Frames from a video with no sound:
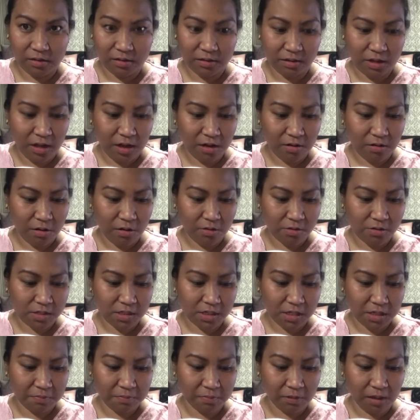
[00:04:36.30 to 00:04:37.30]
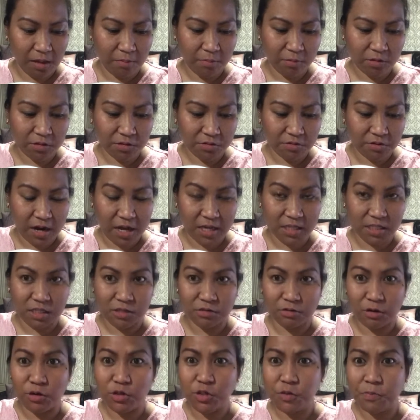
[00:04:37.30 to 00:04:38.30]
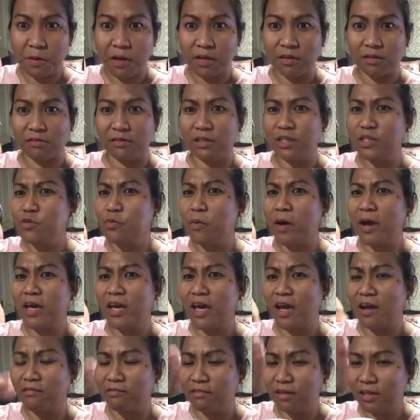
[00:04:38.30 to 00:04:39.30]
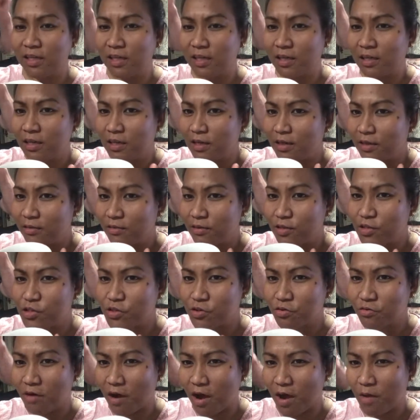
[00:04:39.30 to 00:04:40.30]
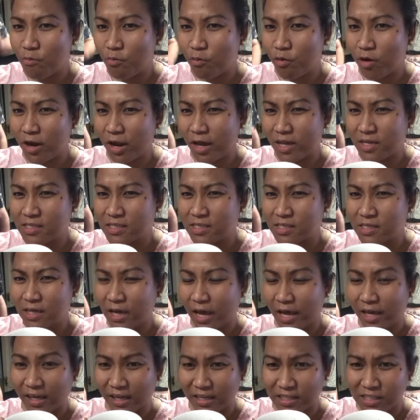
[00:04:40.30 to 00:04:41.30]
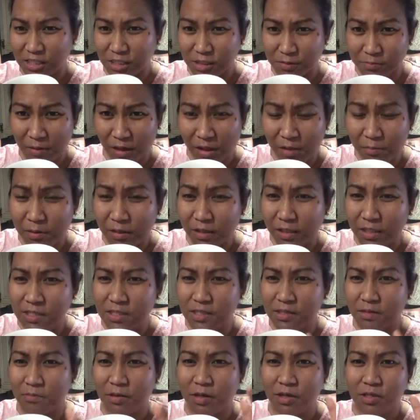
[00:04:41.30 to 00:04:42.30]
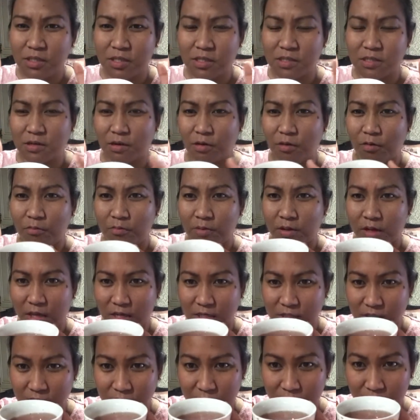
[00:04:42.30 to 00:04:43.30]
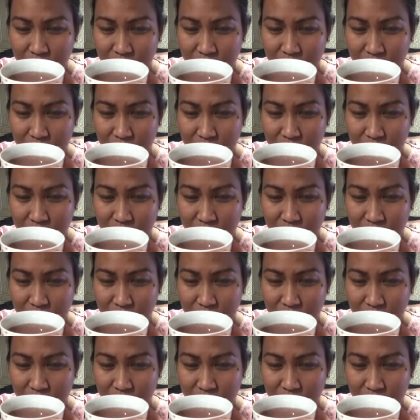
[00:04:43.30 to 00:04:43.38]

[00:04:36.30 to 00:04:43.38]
Yeah, rosehip, lemongrass, rose petal. That's why I can't really describe what I can smell, but it's because it's a combination.